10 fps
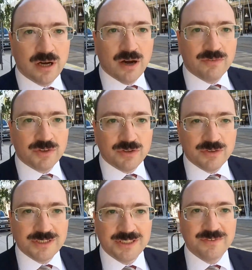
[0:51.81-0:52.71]
after
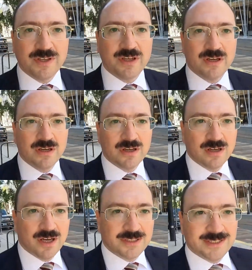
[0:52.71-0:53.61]
receiving
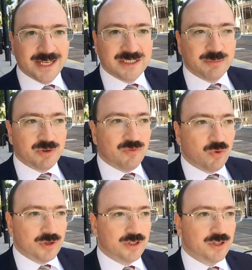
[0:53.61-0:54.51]
a sizable foreign